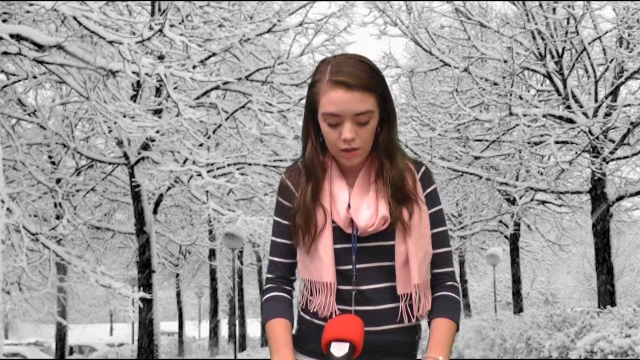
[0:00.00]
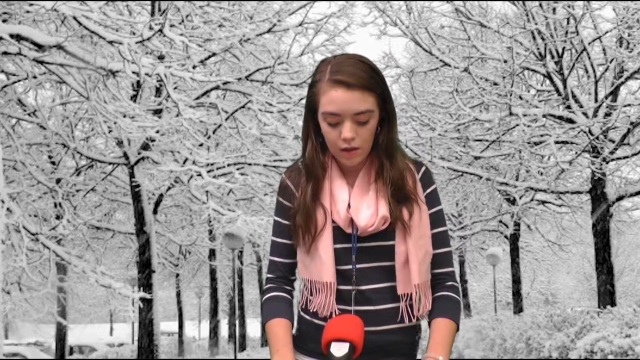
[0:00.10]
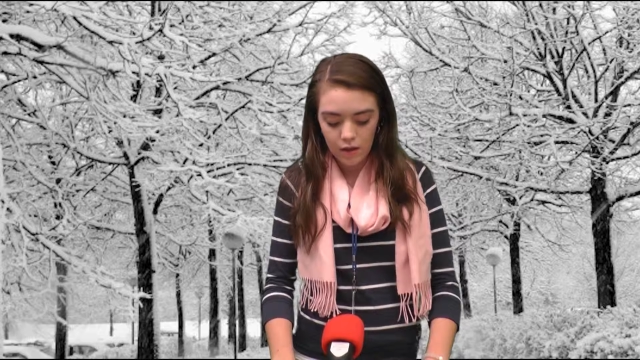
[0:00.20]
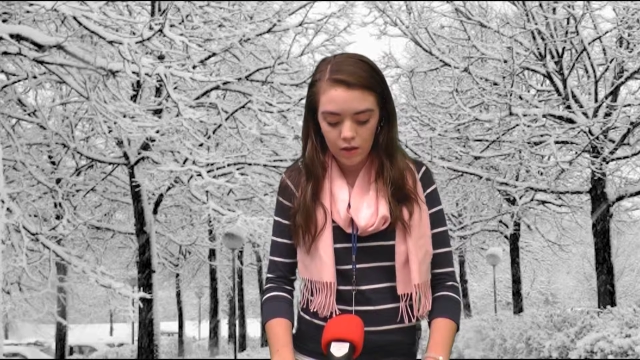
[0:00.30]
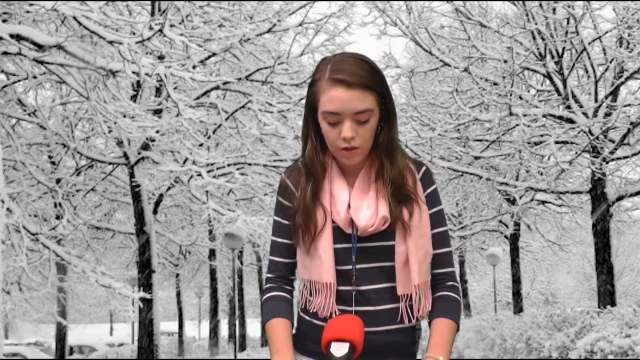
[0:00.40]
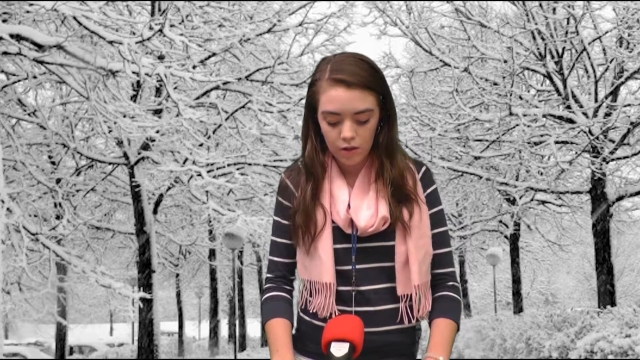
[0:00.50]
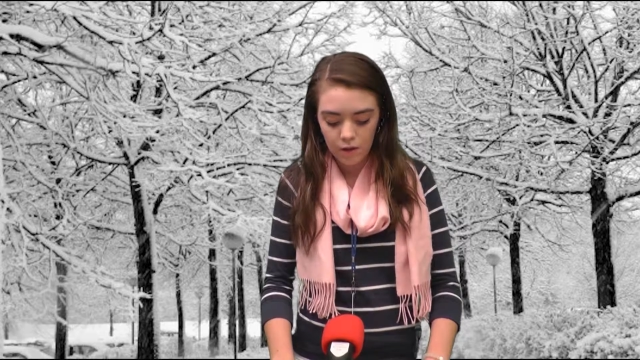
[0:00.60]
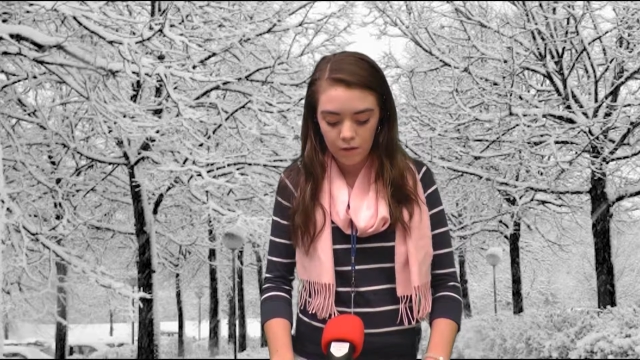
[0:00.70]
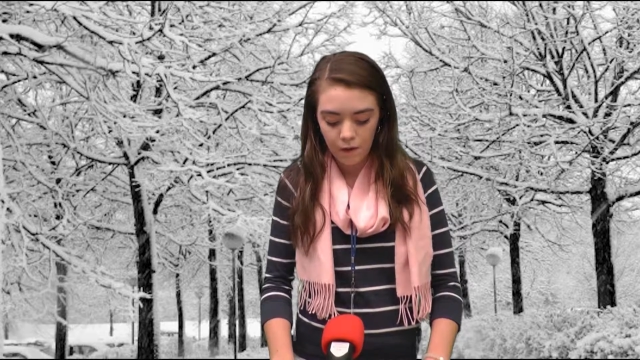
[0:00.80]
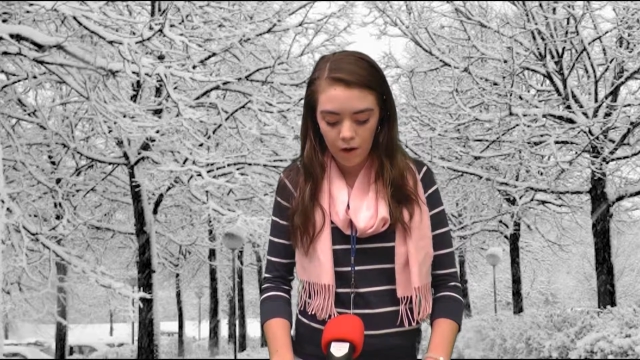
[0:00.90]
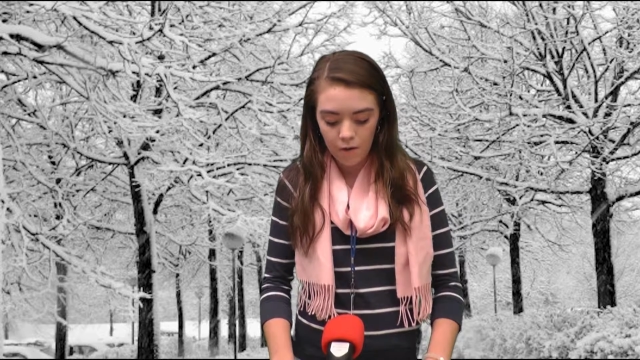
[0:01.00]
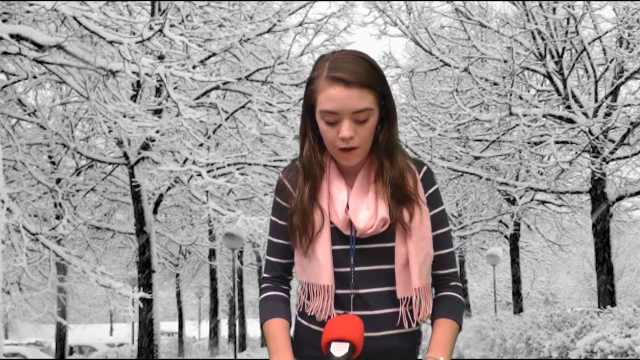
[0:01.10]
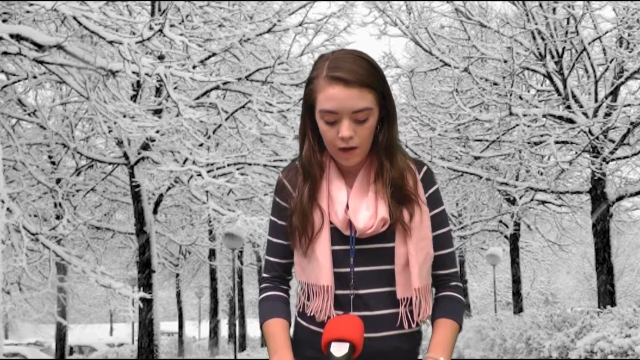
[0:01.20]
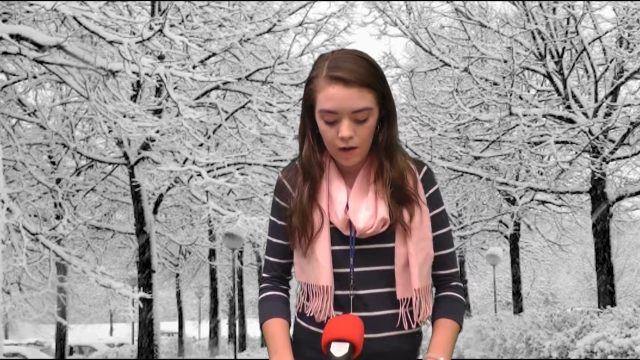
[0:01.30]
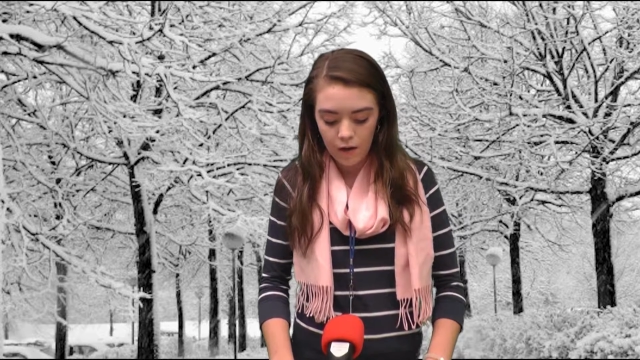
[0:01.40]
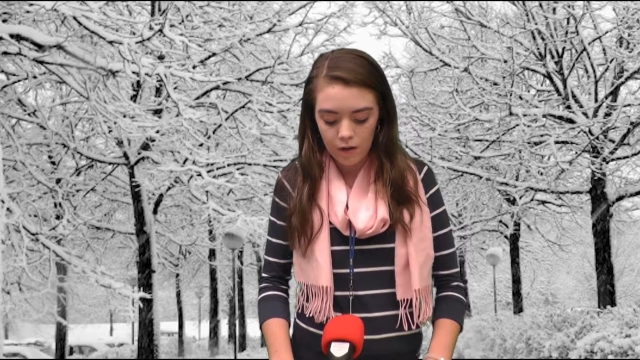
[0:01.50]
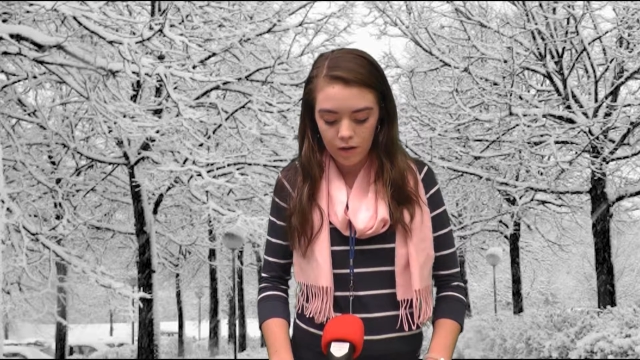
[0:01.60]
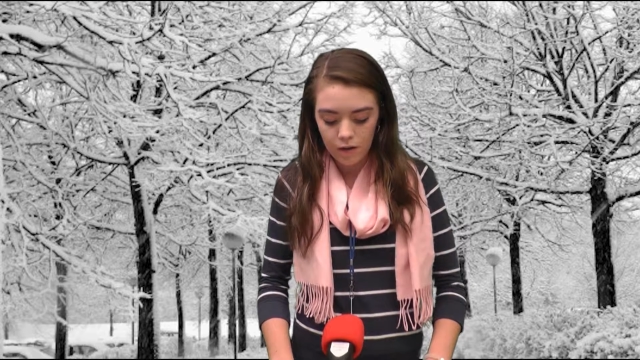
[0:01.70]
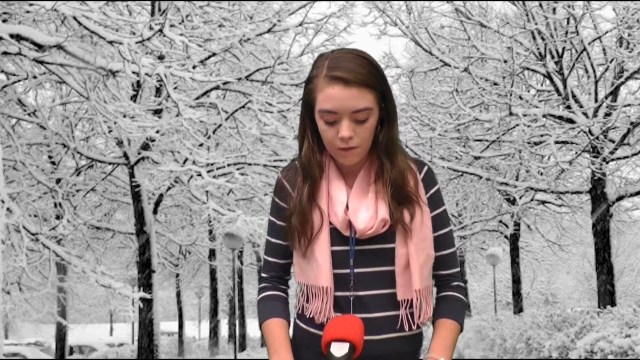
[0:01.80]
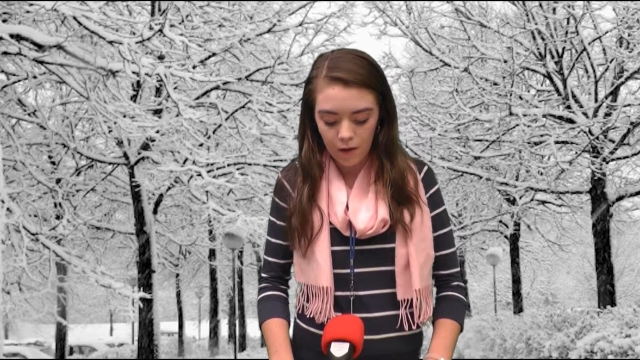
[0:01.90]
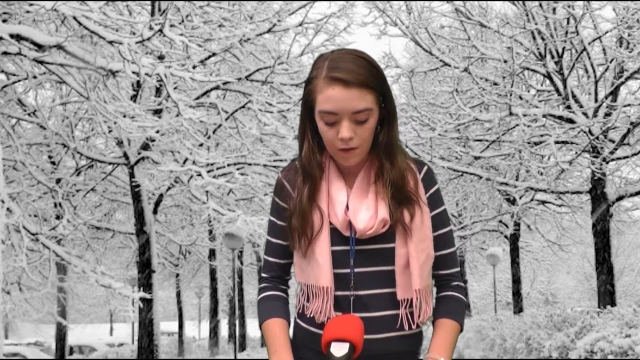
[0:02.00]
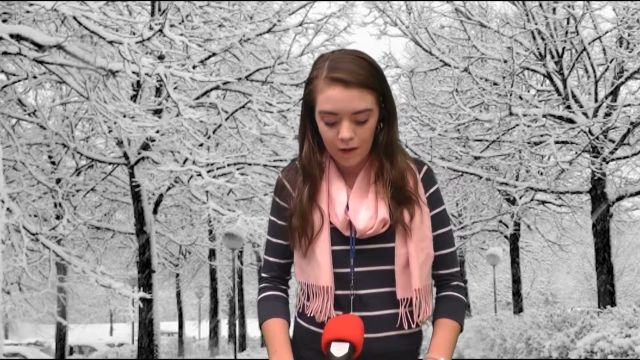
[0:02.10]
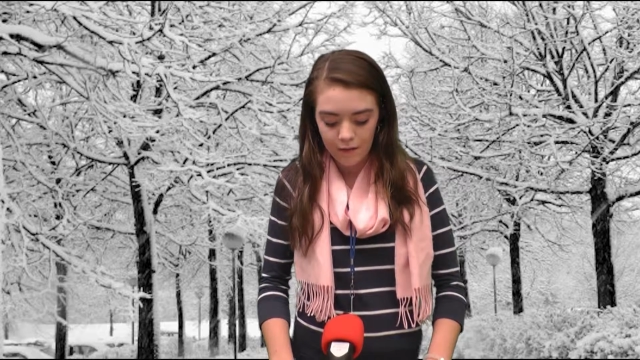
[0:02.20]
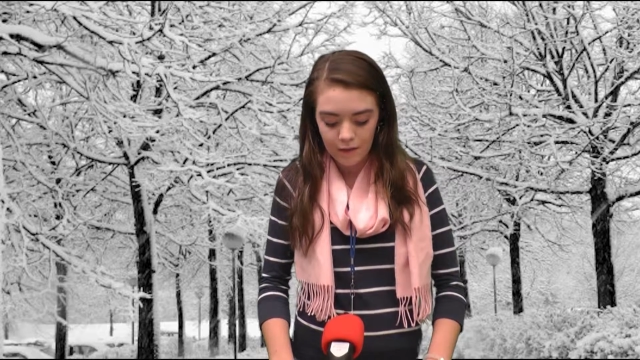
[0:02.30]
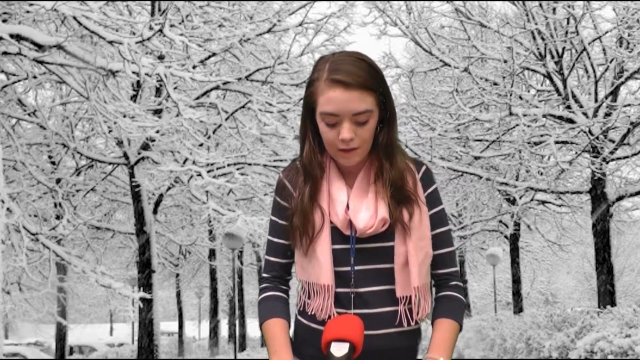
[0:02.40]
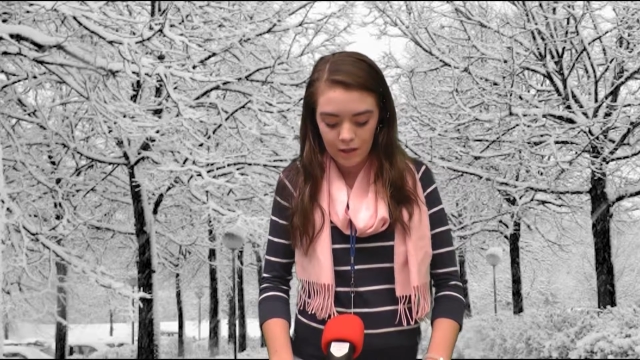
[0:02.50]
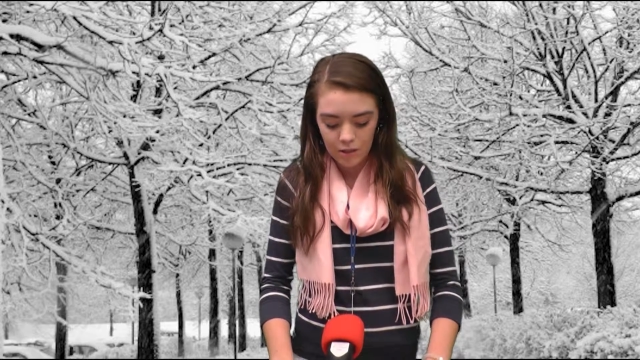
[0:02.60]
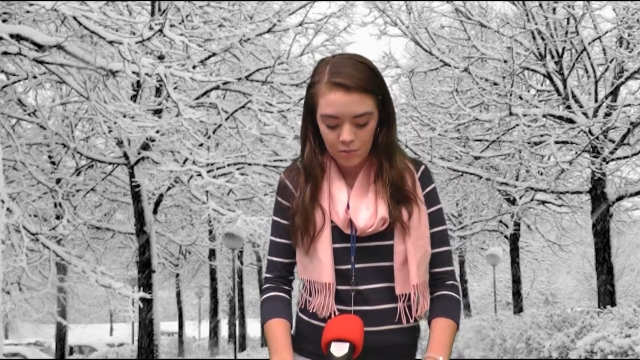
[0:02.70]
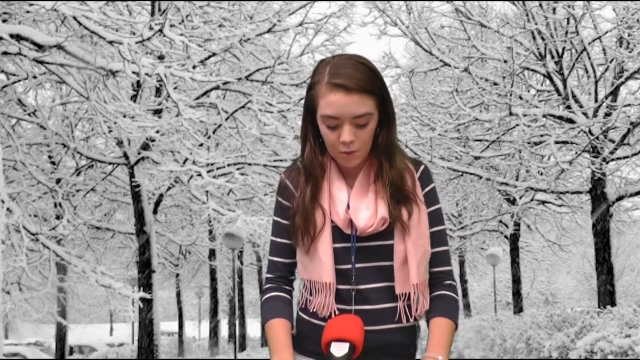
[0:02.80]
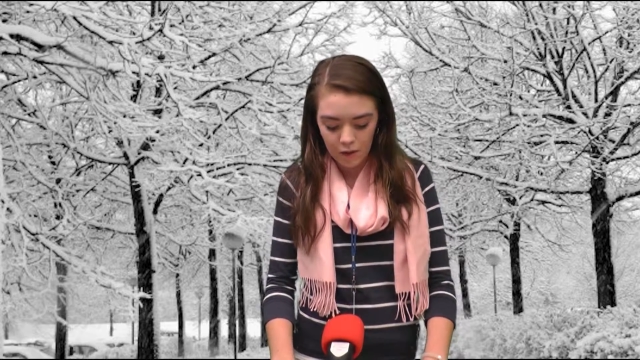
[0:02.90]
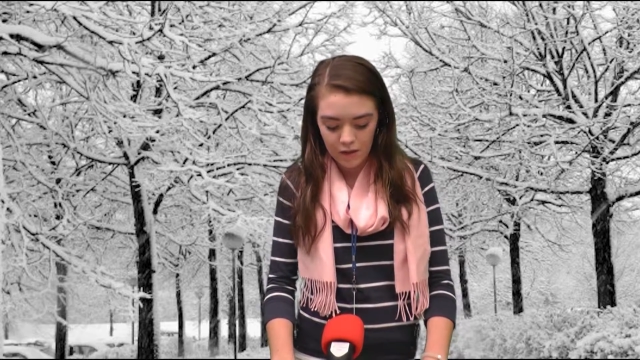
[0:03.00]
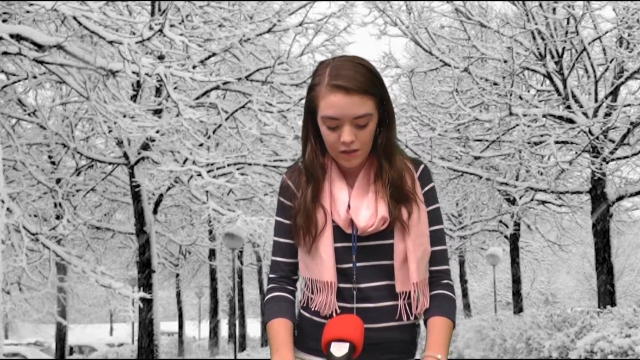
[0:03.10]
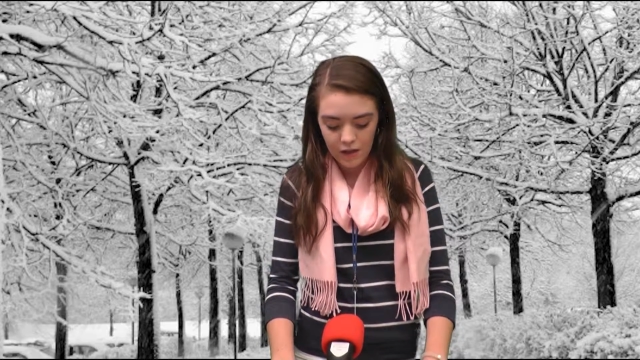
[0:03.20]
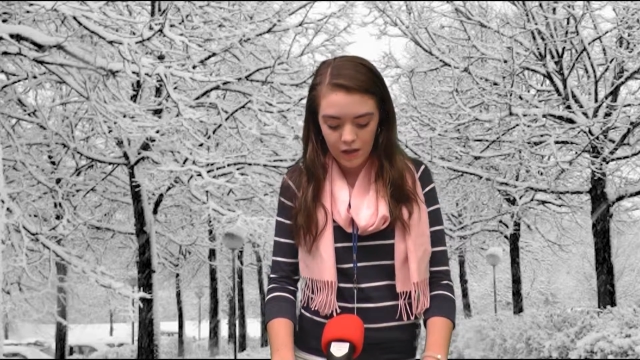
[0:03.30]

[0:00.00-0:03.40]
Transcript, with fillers: either to the far right or to the far left of the gym doors.